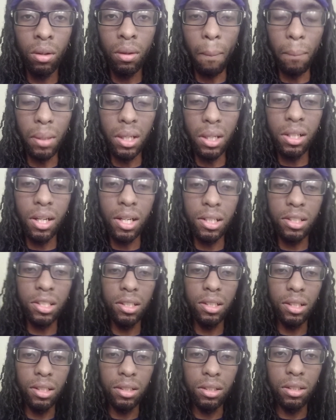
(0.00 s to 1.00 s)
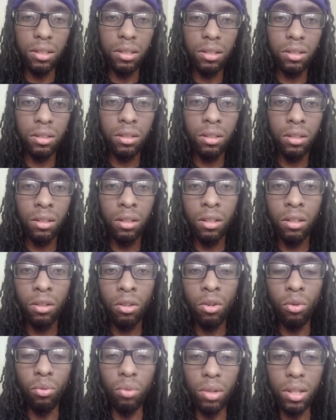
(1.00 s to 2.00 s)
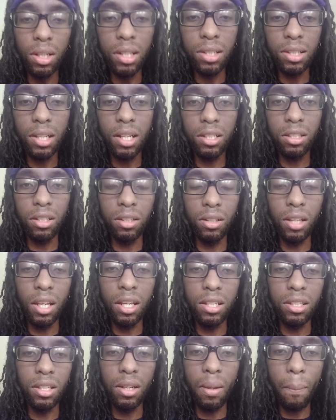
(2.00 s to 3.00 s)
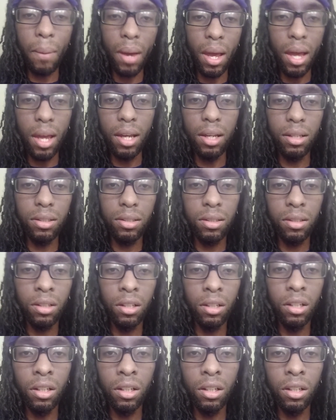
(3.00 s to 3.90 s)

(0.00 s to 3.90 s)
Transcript: be conscientious, reassess the things in the past,